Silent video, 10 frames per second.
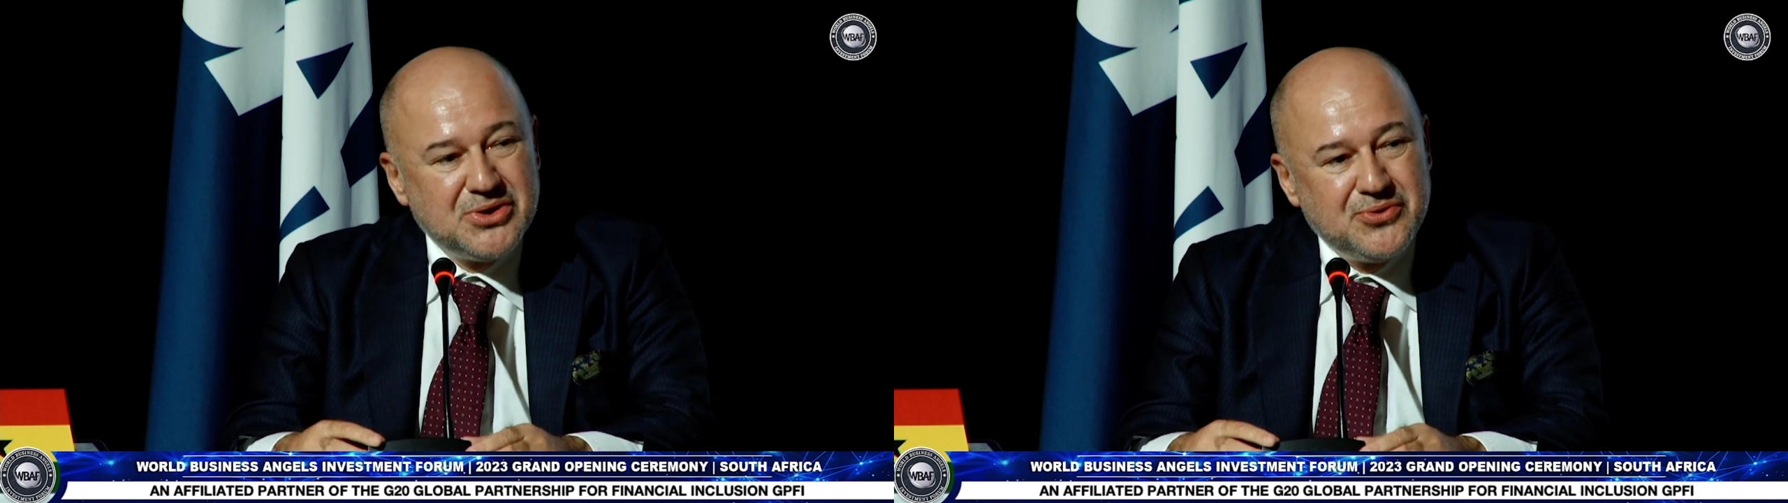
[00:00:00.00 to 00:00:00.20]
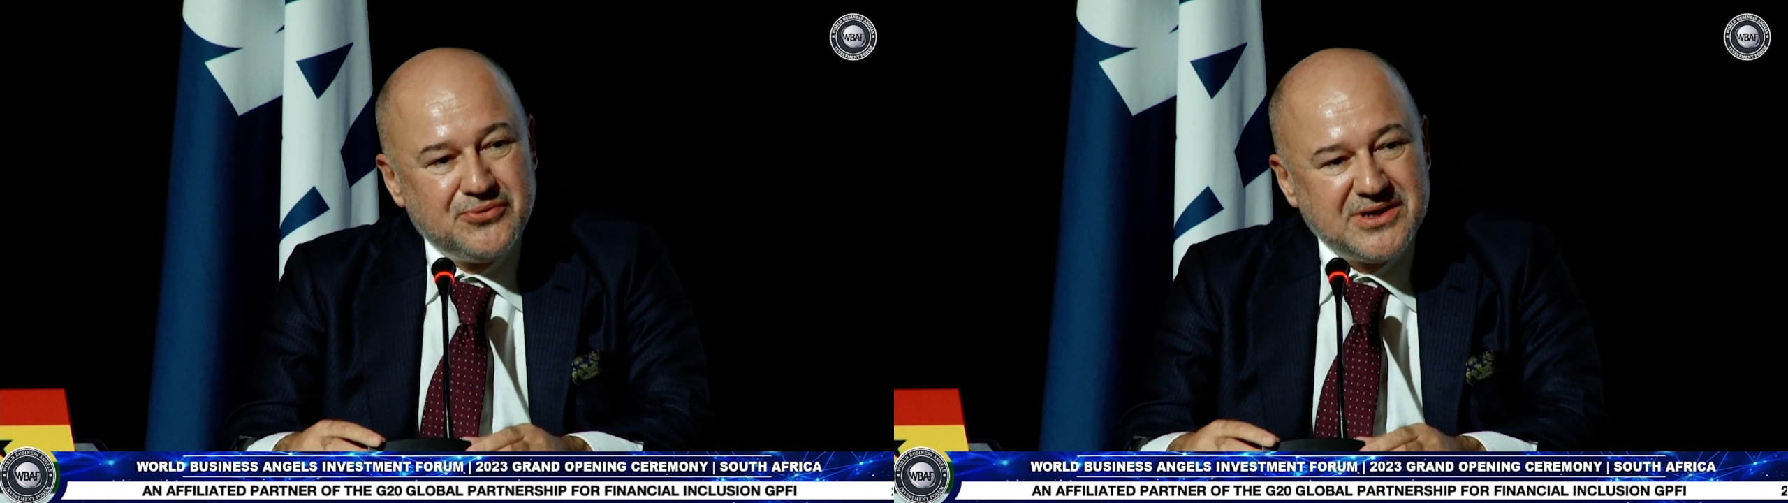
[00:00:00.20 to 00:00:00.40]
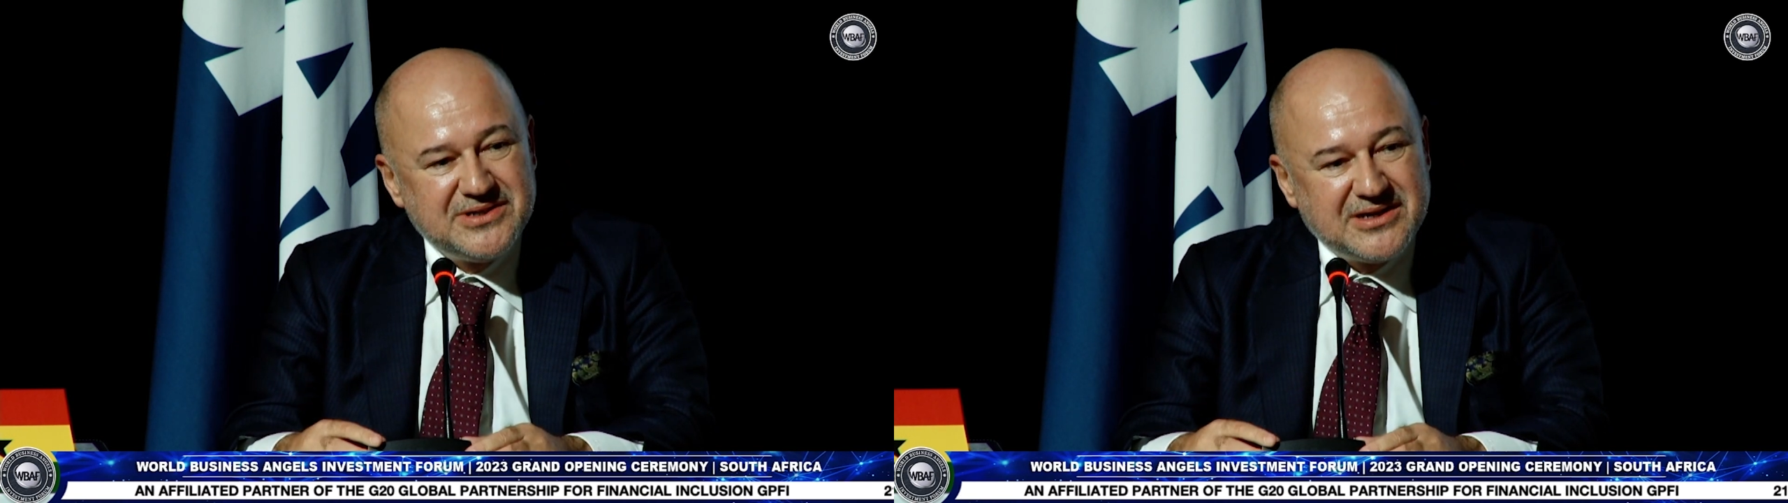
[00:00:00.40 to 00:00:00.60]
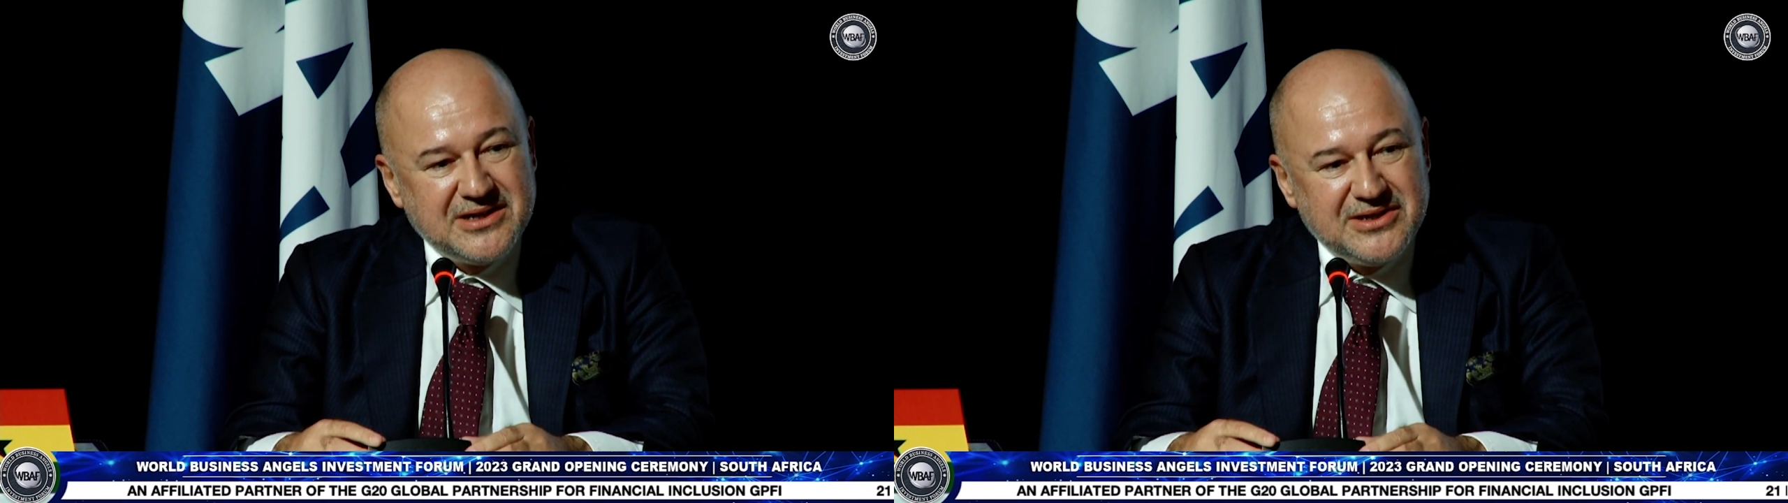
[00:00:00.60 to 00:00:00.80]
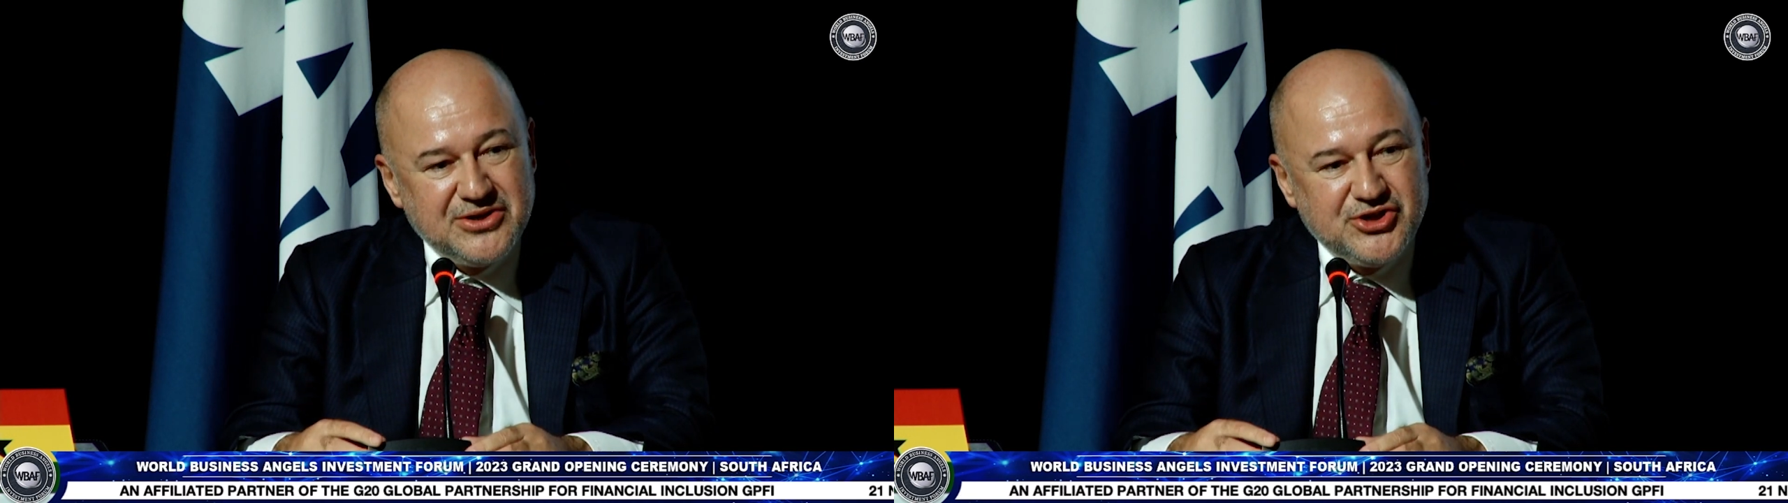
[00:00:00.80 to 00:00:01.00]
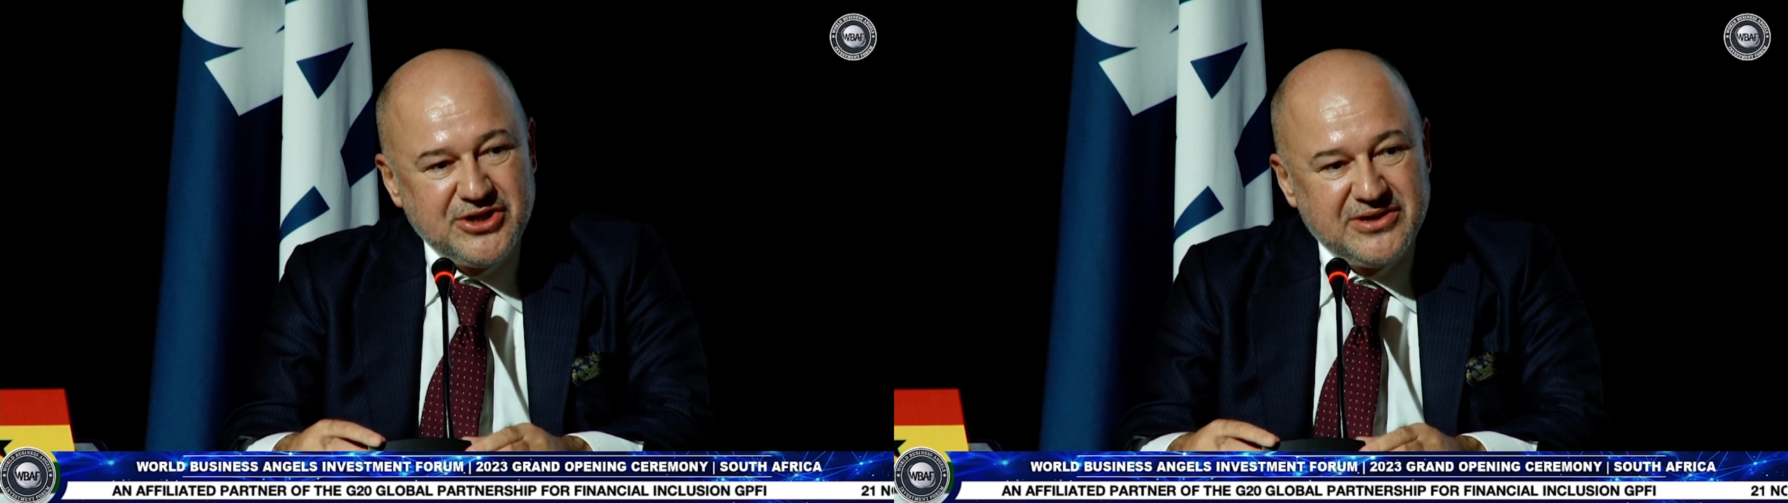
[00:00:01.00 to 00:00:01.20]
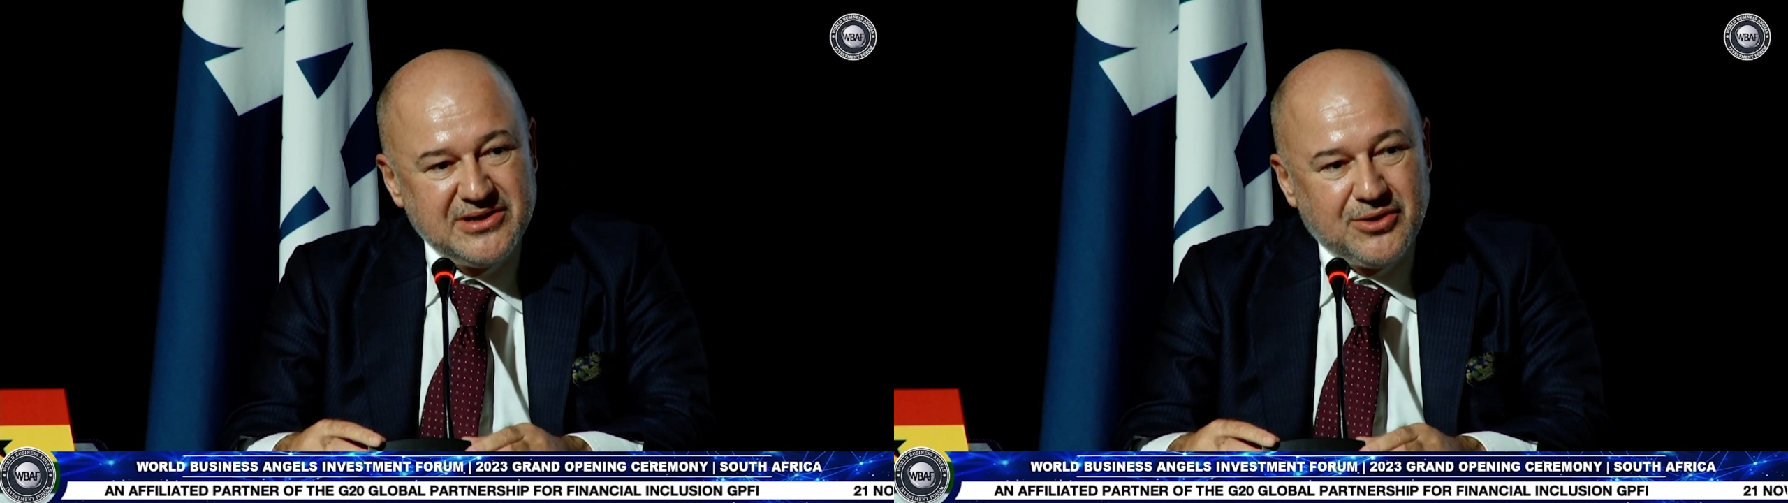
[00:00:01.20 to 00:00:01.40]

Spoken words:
who was Secretary General